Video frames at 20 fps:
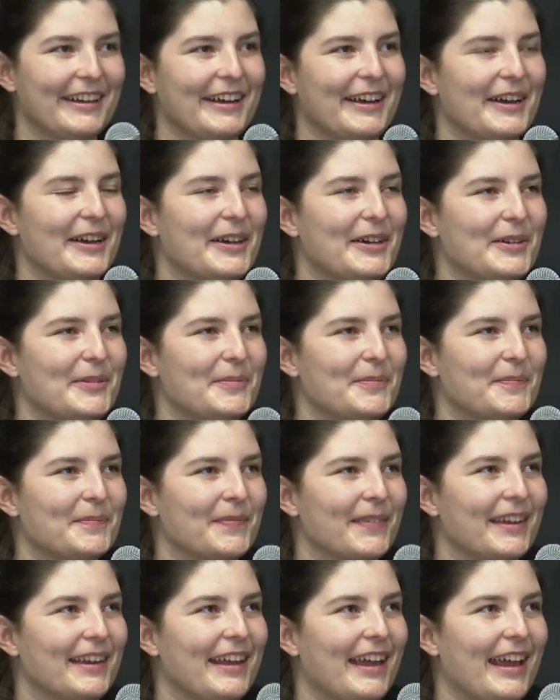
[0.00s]
And
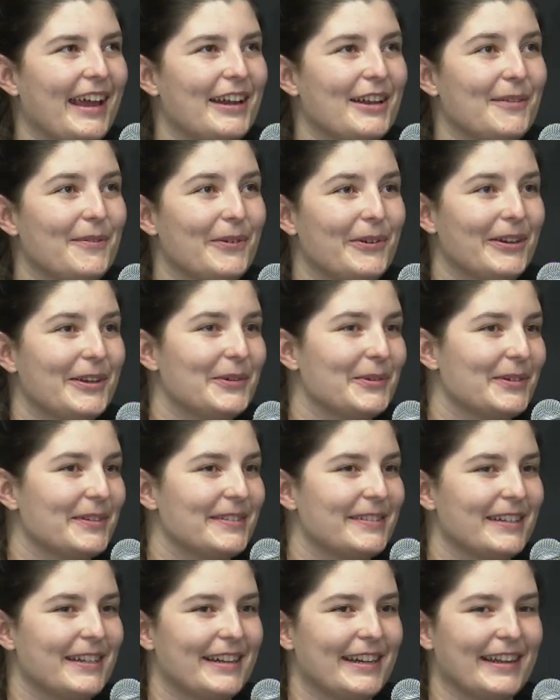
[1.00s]
if you're
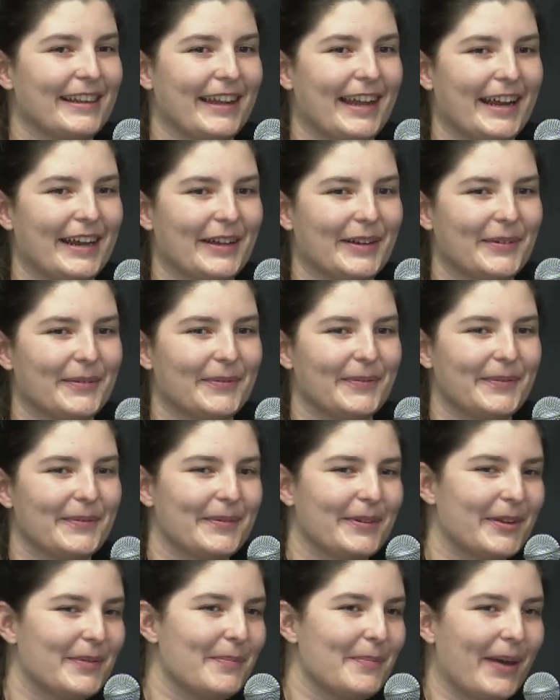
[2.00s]
interested in like
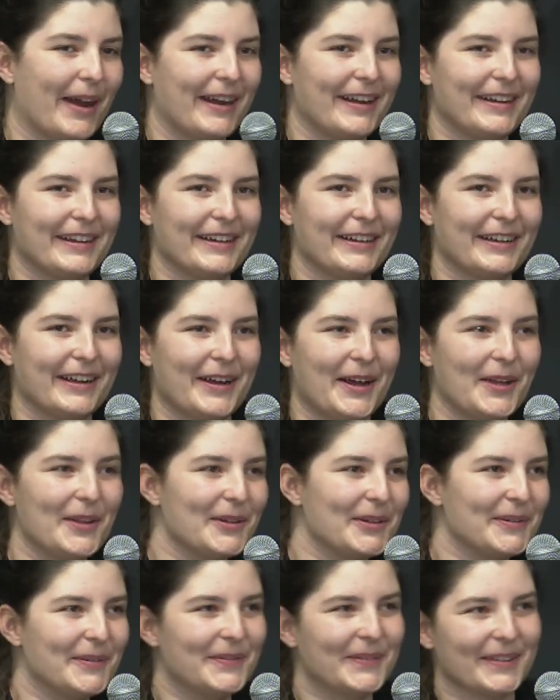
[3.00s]
combining
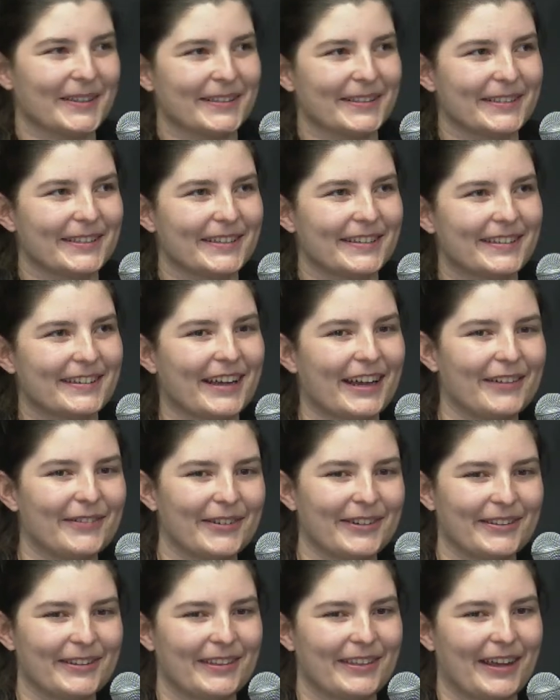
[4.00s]
other fields, I've
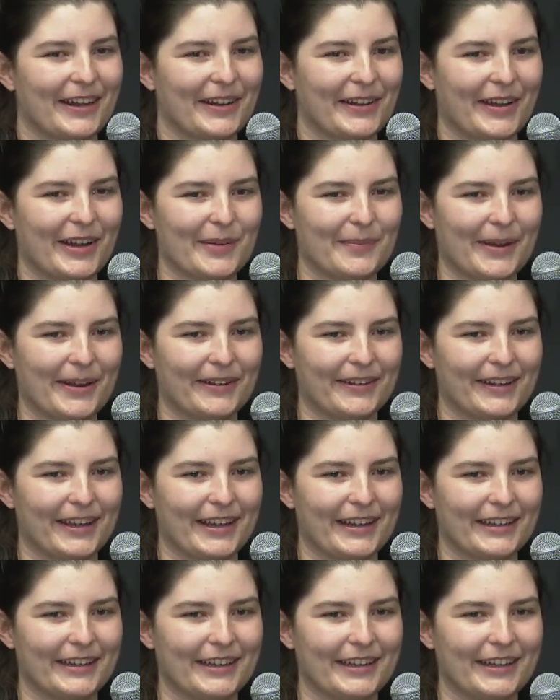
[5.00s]
also thought a lot about
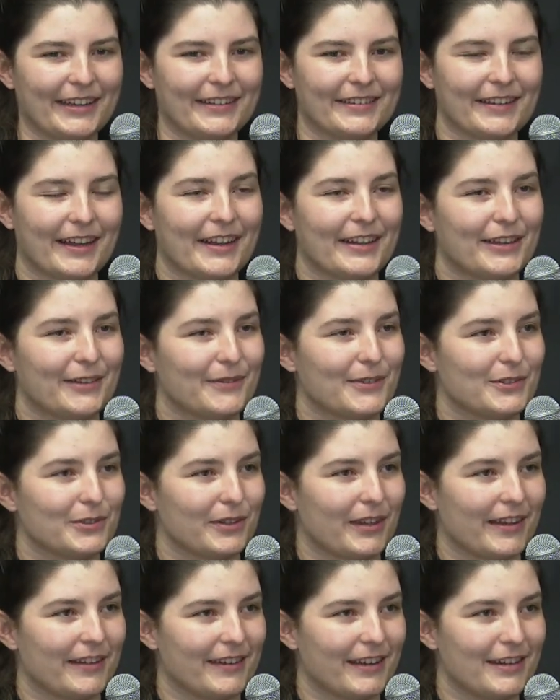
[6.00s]
like science
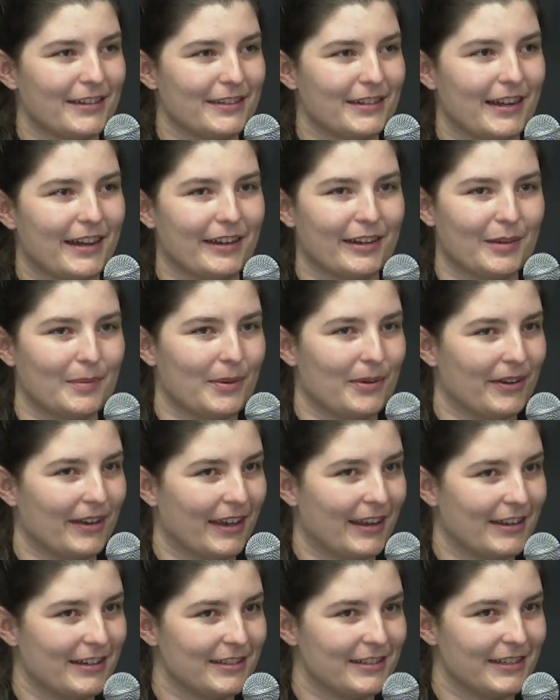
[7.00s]
visualization and
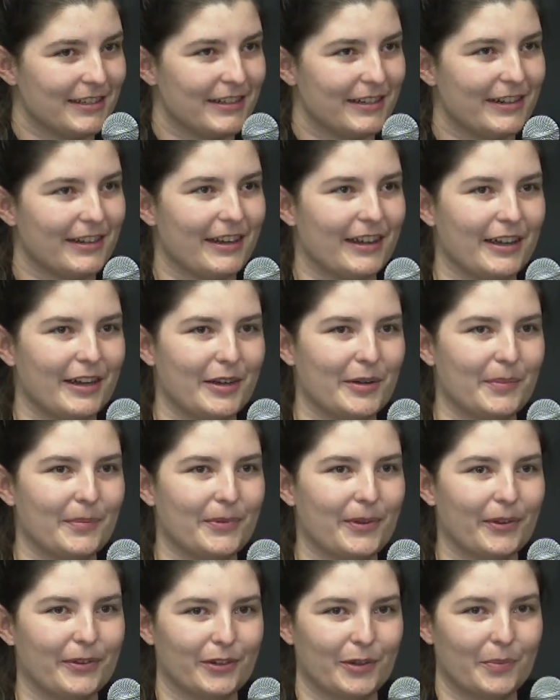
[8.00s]
communication.
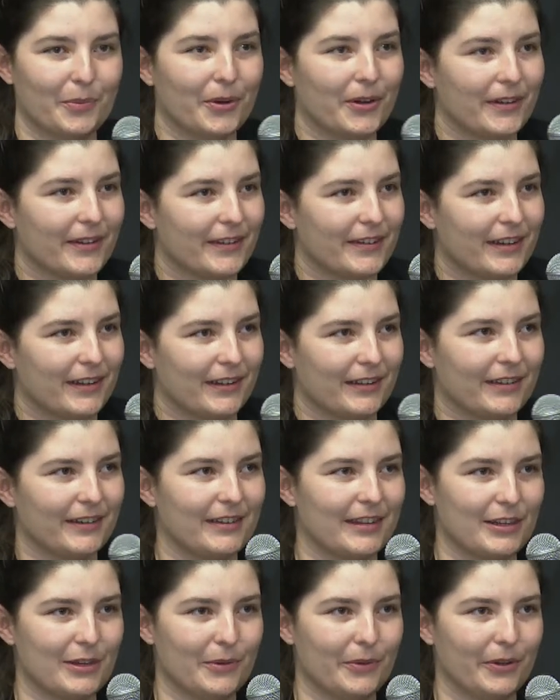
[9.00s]
Those are important skills
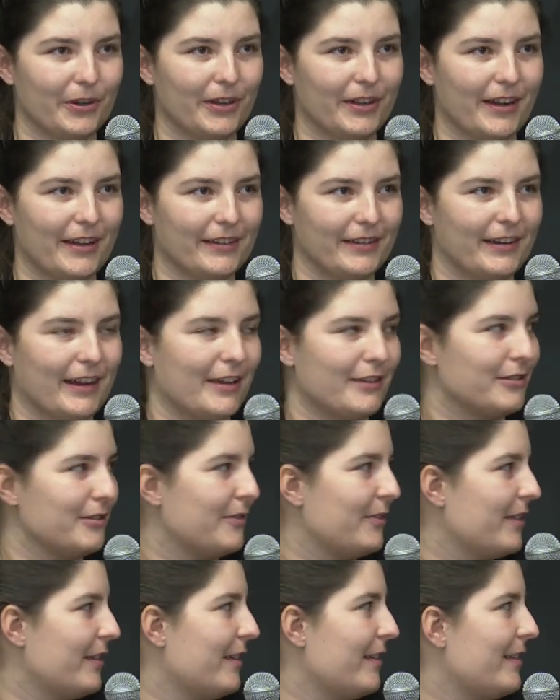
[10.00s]
that you learn as an
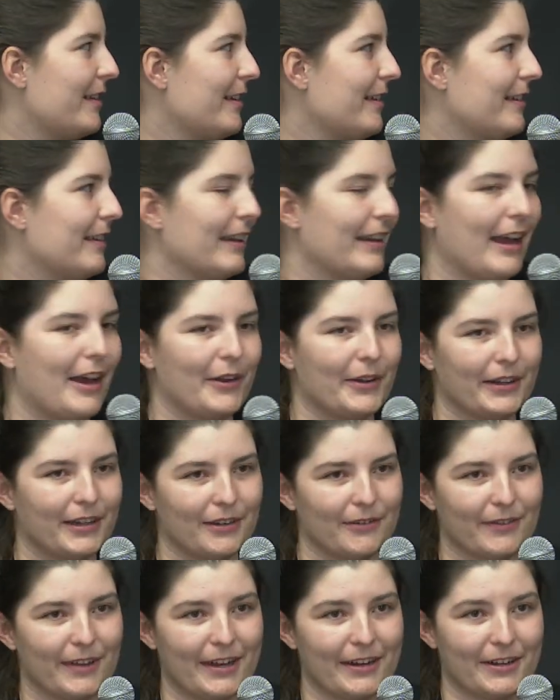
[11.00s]
astrophysicist, like how to
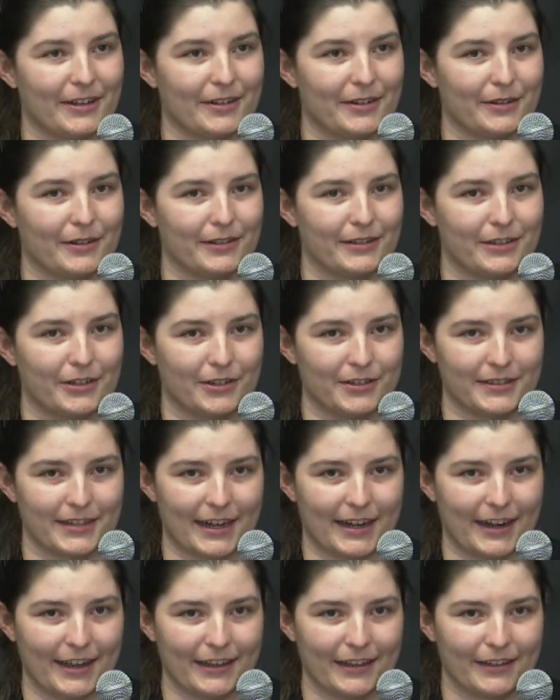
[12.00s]
convey your
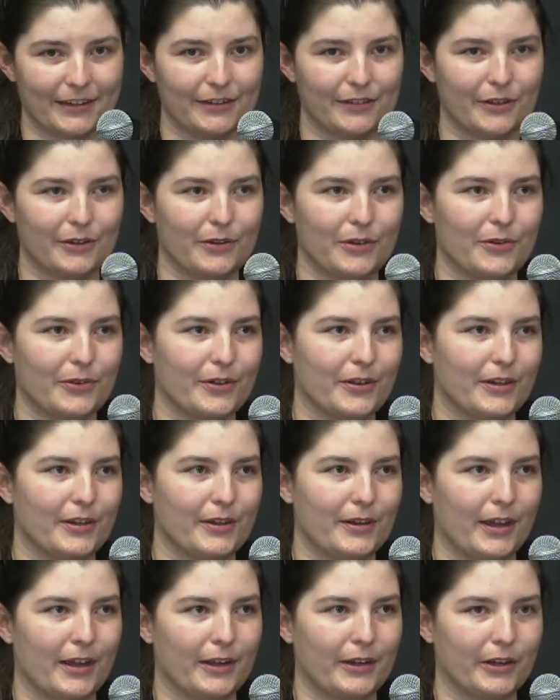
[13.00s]
data. So you
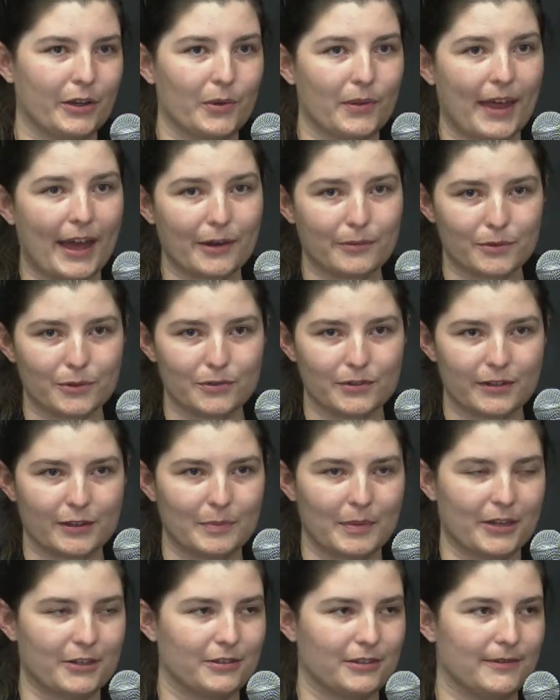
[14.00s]
could go that route,
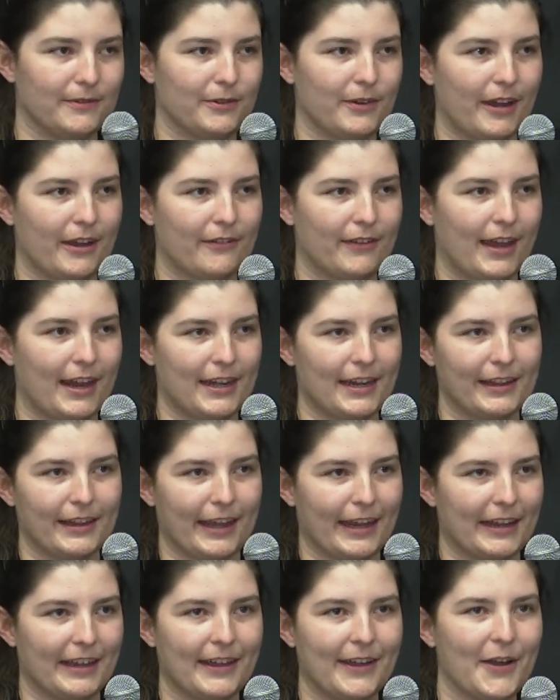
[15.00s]
especially if you have any
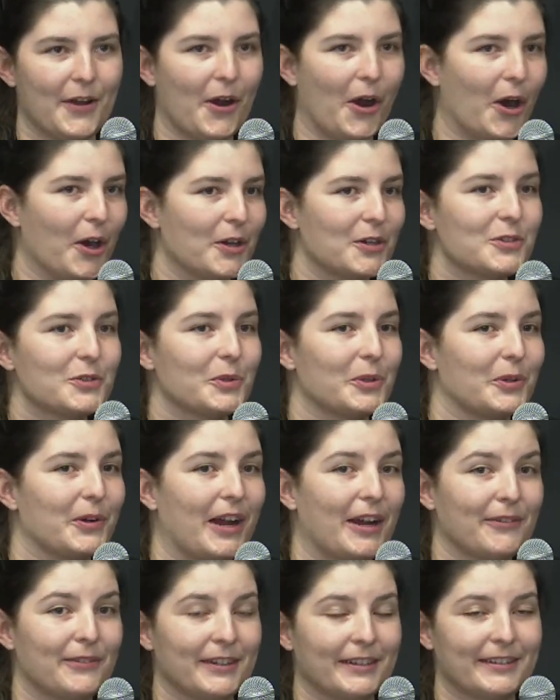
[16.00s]
like art or
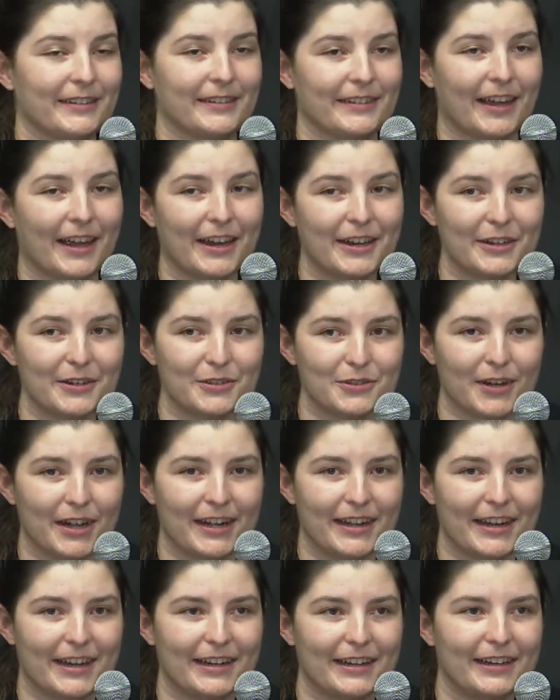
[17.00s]
graphic design
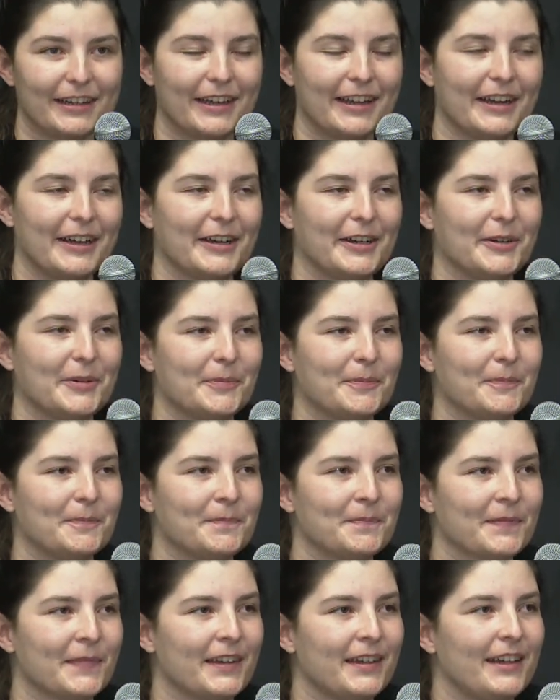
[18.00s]
training.
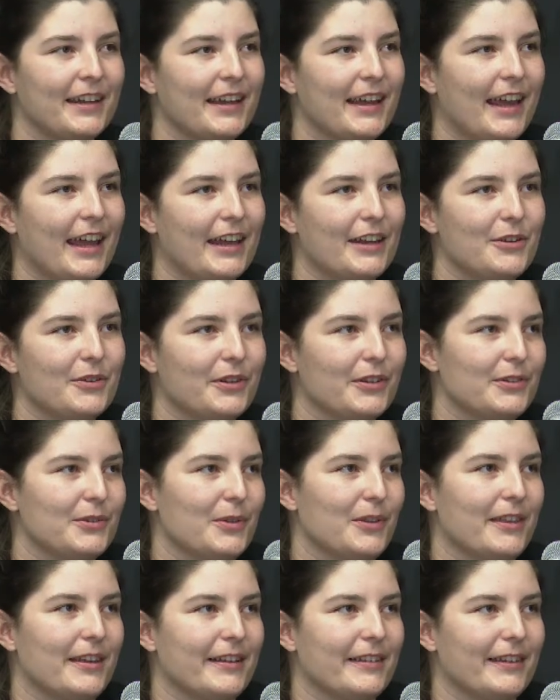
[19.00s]
And you could
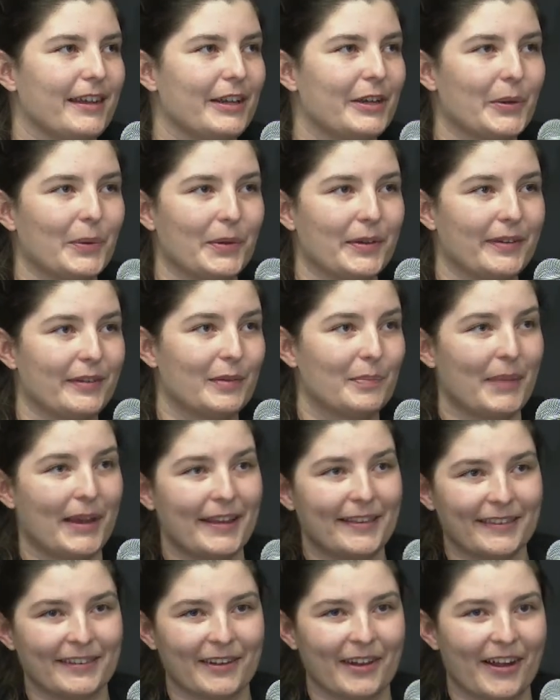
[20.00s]
do things like go into
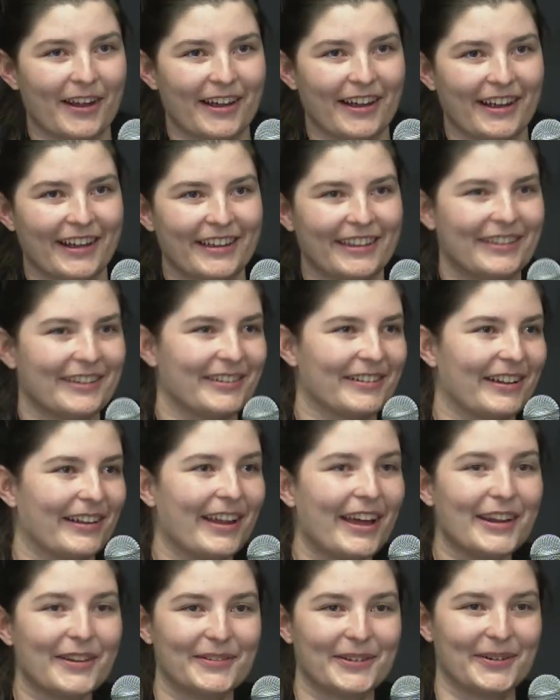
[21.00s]
space law. There's a
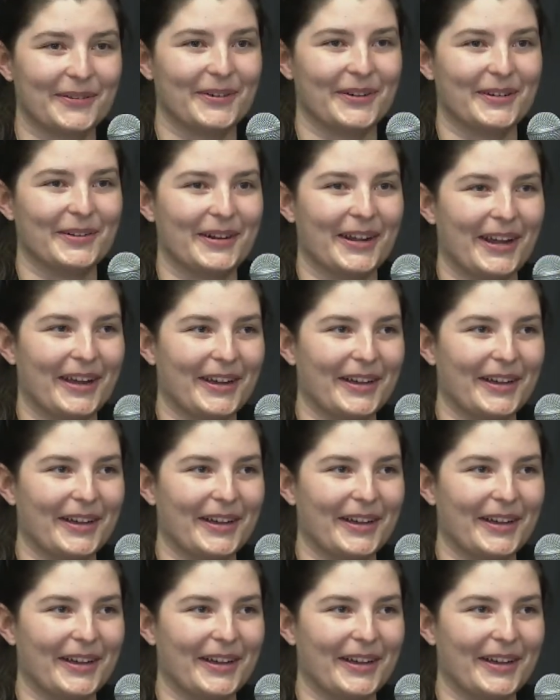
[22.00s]
lot of different